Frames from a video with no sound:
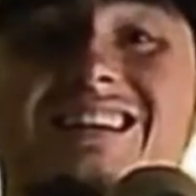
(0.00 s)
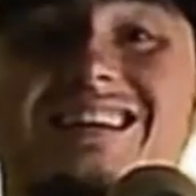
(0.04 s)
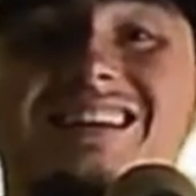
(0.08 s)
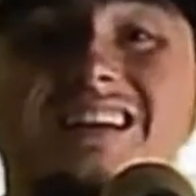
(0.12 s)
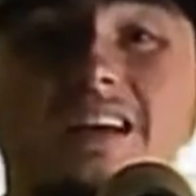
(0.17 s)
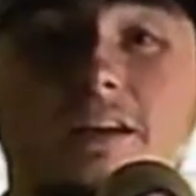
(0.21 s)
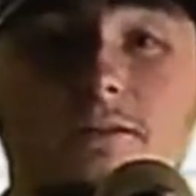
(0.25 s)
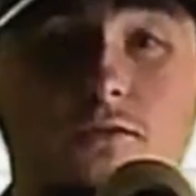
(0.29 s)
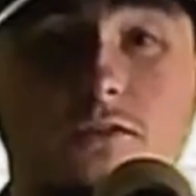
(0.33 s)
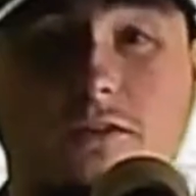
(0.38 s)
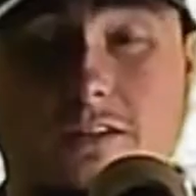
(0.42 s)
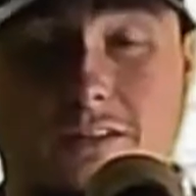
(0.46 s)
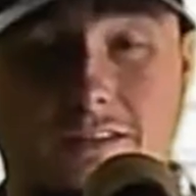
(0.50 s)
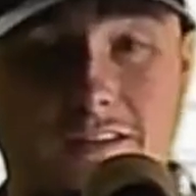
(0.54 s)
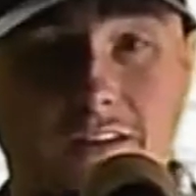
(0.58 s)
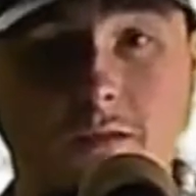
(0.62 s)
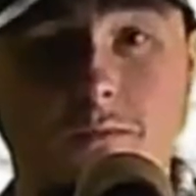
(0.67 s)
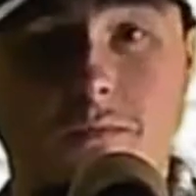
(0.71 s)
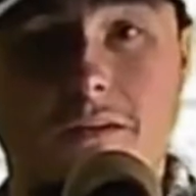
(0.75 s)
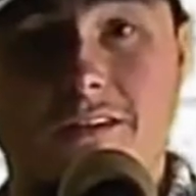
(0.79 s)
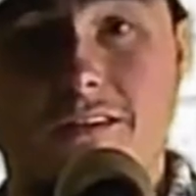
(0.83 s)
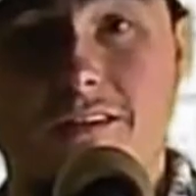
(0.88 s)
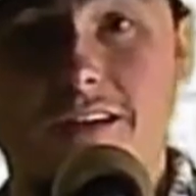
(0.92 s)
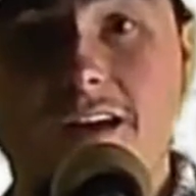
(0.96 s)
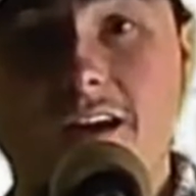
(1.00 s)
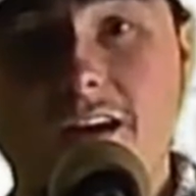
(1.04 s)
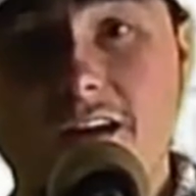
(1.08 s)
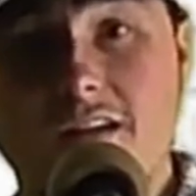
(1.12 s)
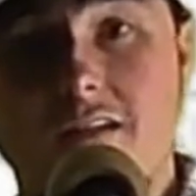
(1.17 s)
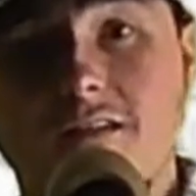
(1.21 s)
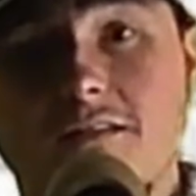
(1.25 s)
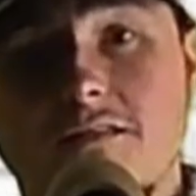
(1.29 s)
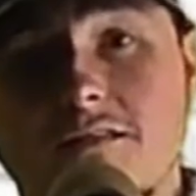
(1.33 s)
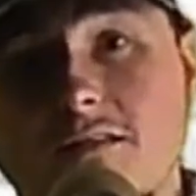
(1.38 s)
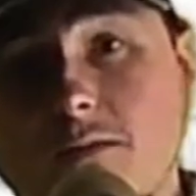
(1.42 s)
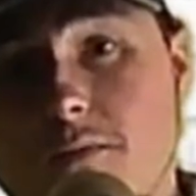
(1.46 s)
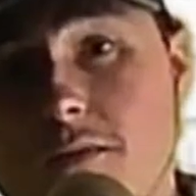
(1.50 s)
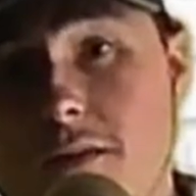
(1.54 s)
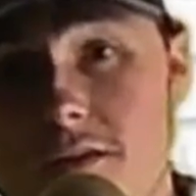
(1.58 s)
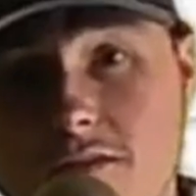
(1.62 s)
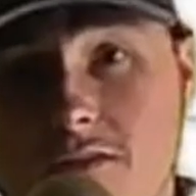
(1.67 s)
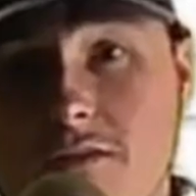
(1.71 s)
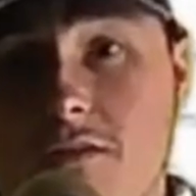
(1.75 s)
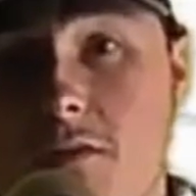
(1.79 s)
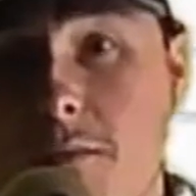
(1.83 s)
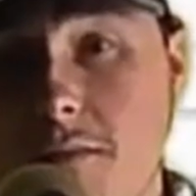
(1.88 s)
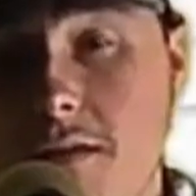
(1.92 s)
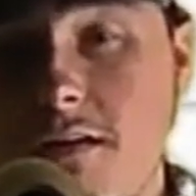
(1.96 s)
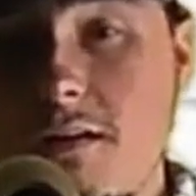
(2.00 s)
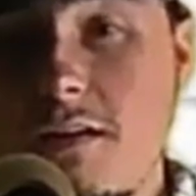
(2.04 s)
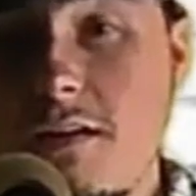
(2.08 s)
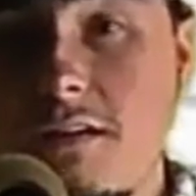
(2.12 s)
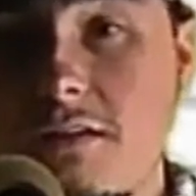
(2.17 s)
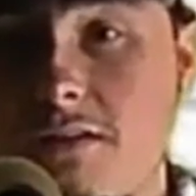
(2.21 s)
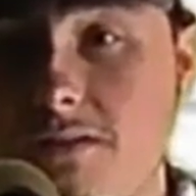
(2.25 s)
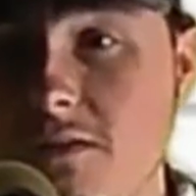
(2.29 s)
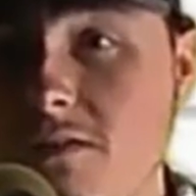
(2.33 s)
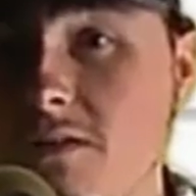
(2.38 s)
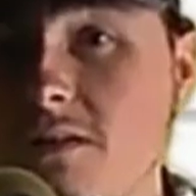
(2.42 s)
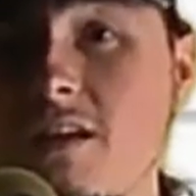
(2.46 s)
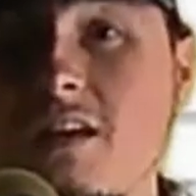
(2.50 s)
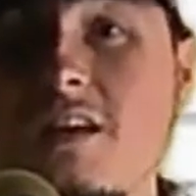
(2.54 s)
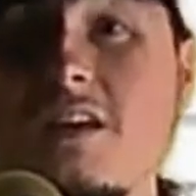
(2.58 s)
if you're sitting beside the person you're married to,